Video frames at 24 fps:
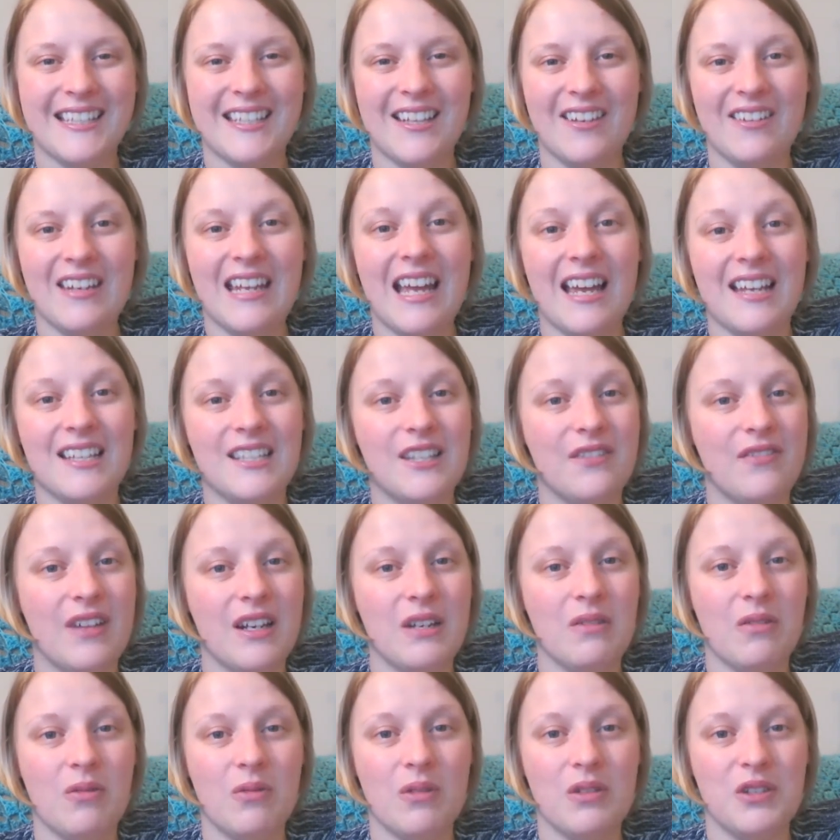yes, if
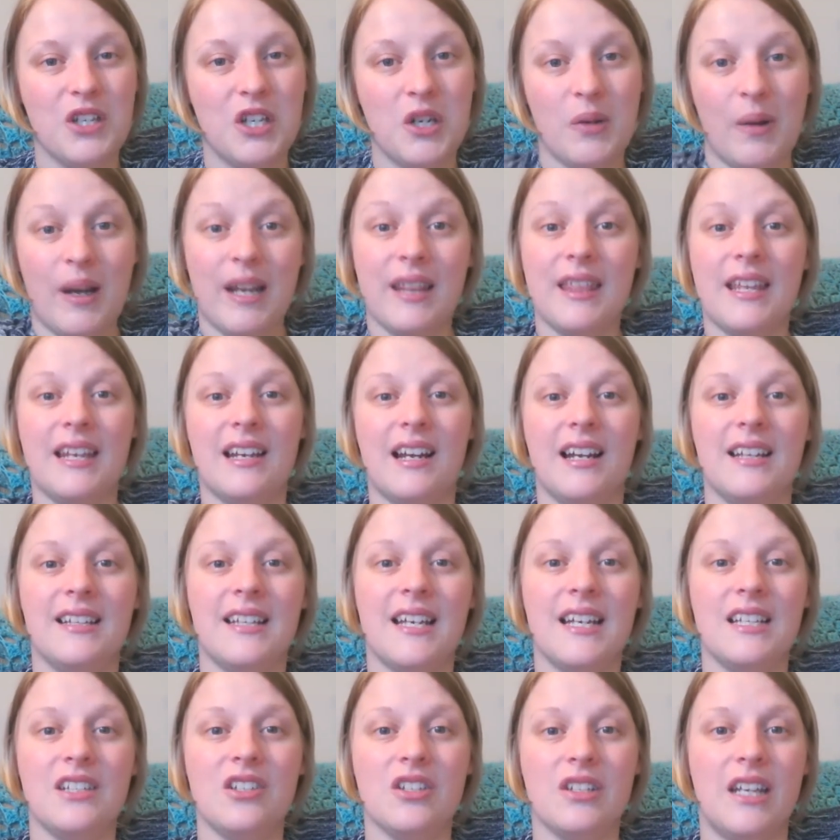anyone wants to do anything like
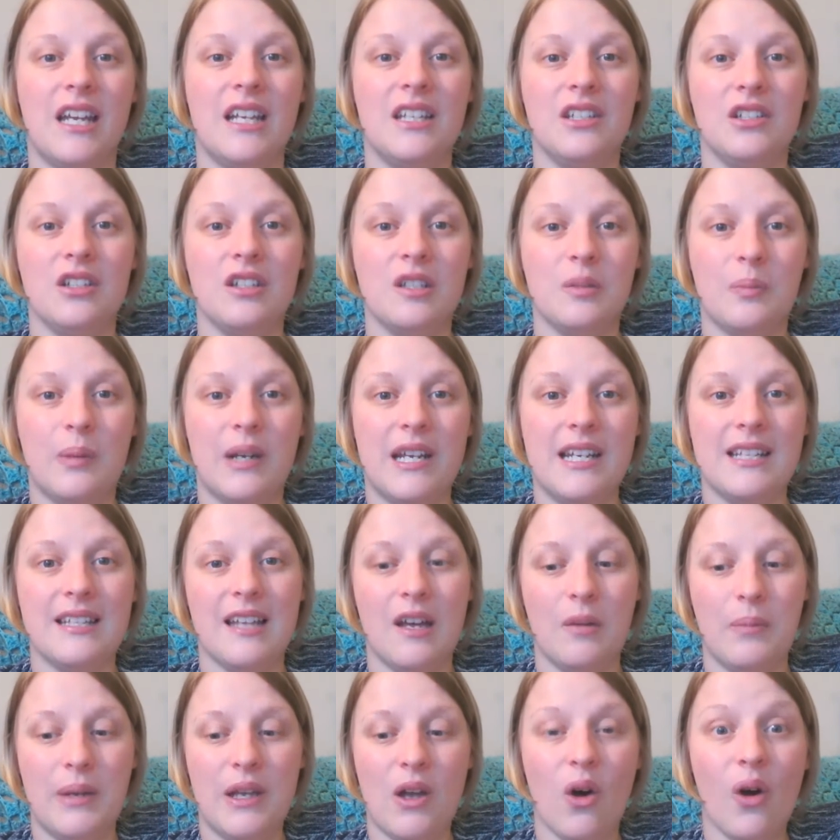that, just get in touch please,
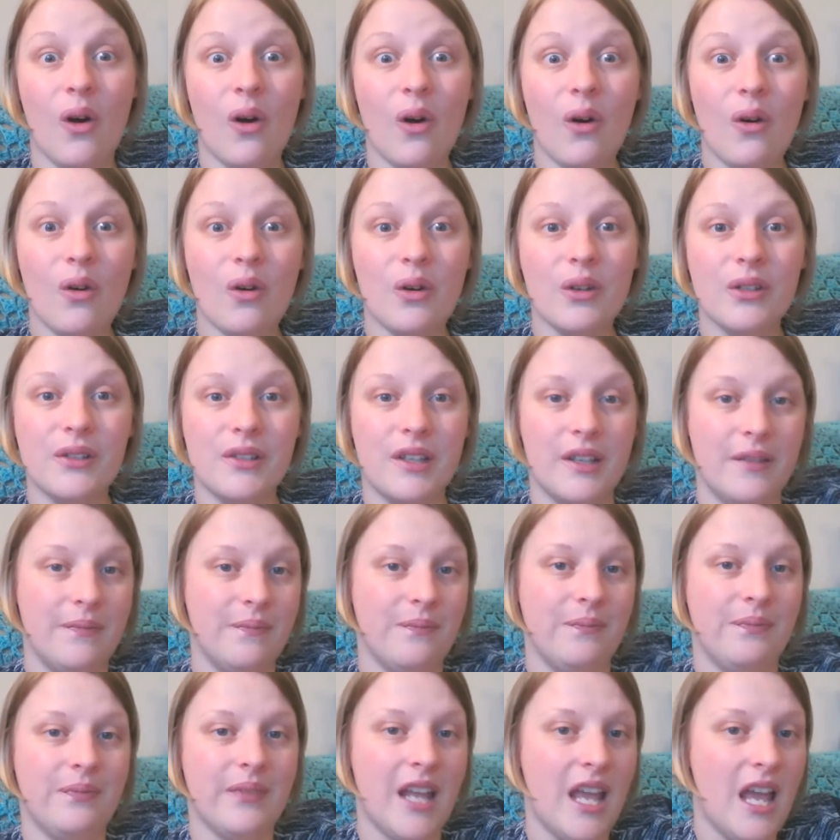that'd be
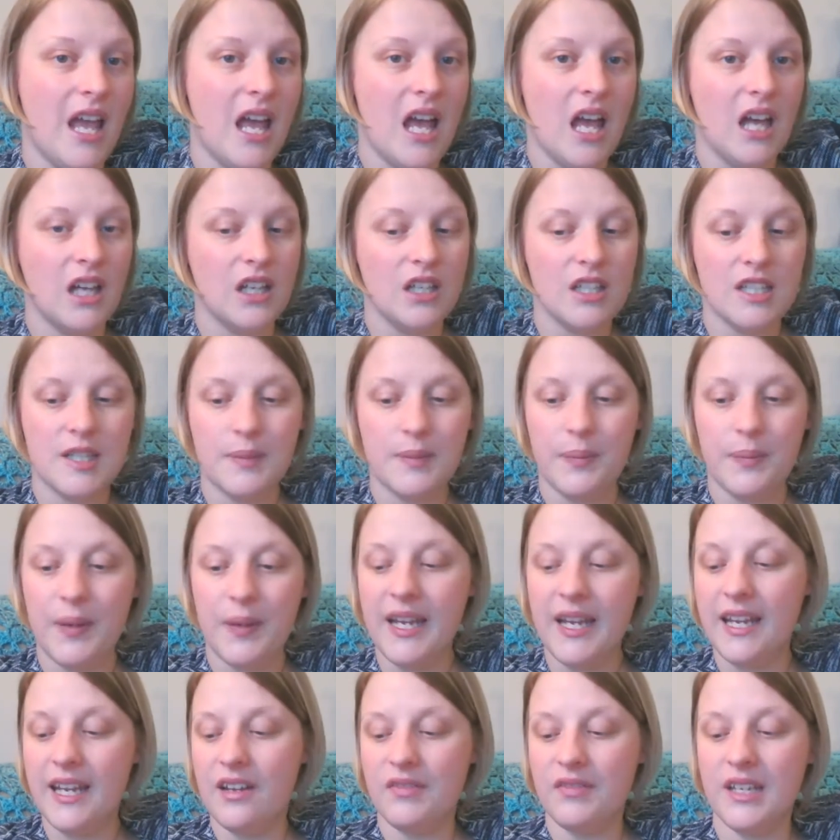awesome.
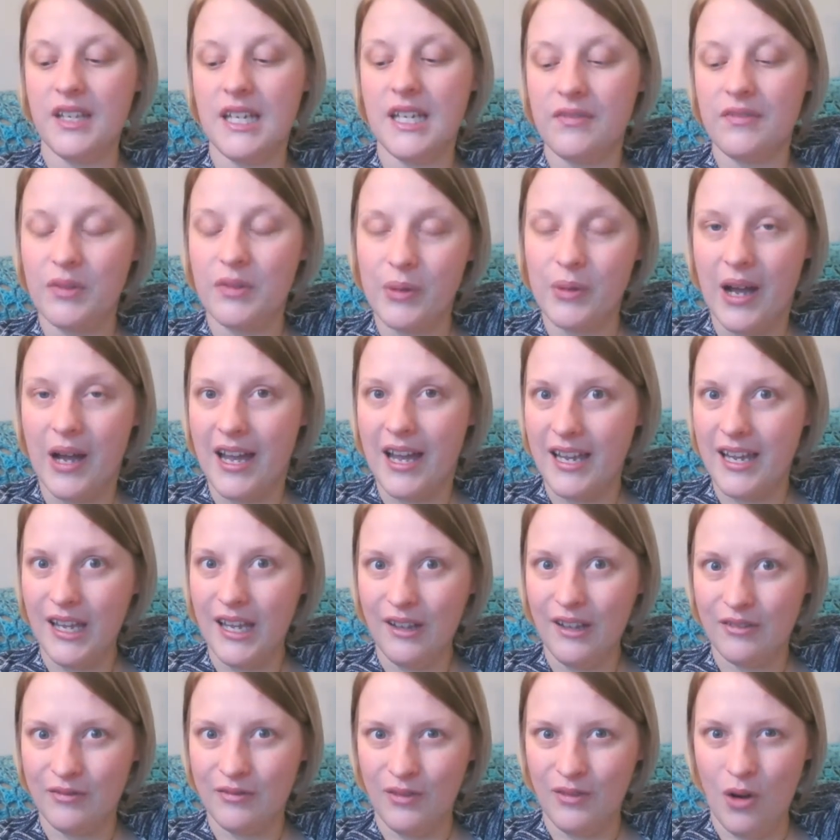Speaking of the giveaway,
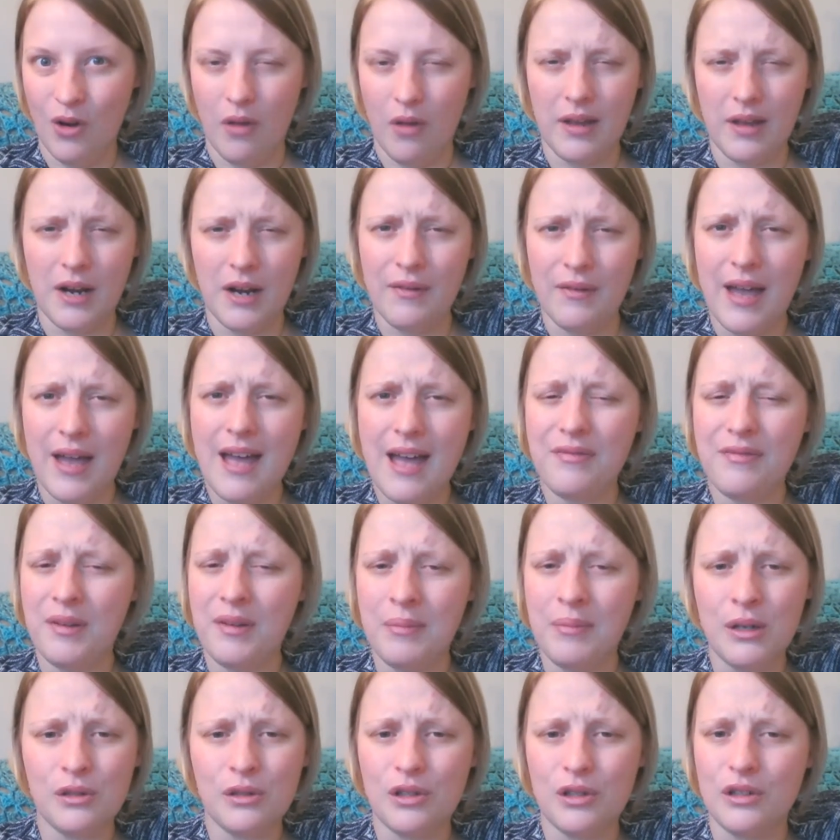not that I've ever
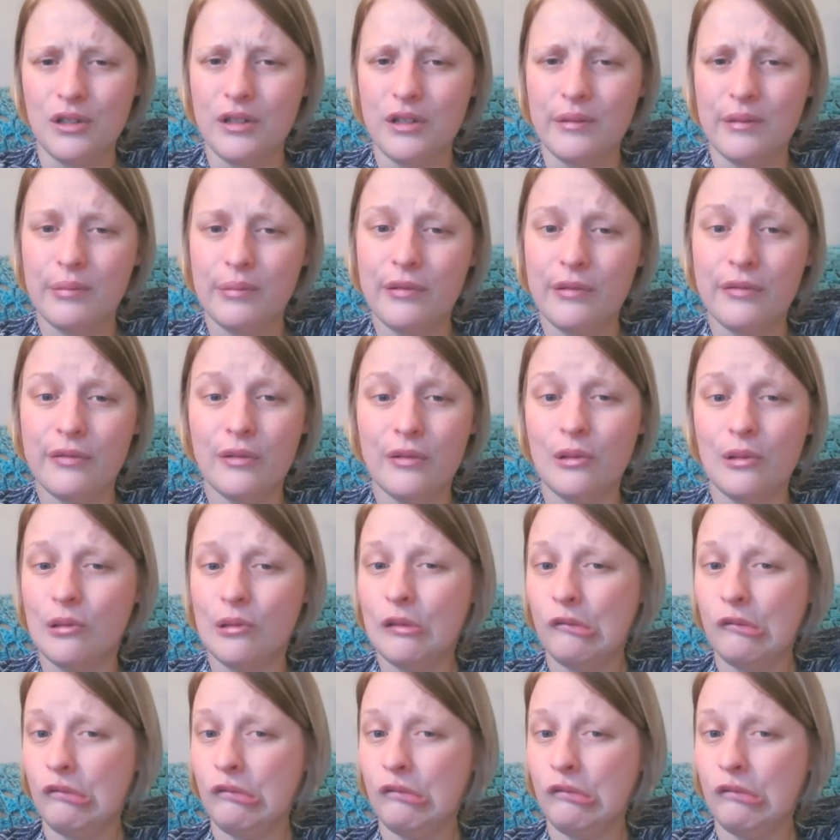mentioned it before,